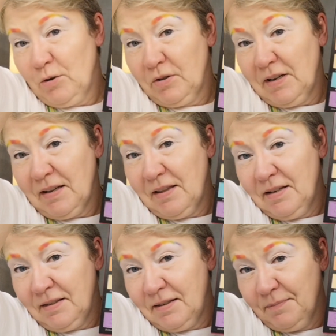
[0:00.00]
Looks like
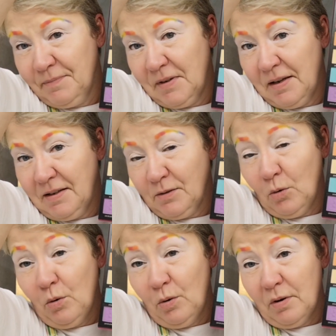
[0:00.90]
this. Has
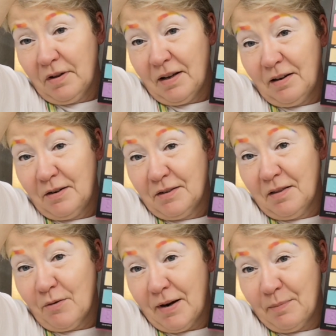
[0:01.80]
all the colors
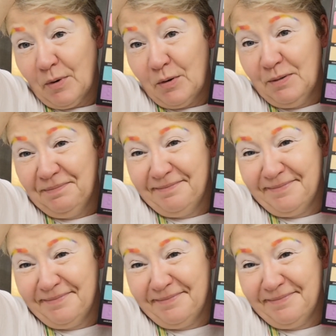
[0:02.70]
in the rainbow.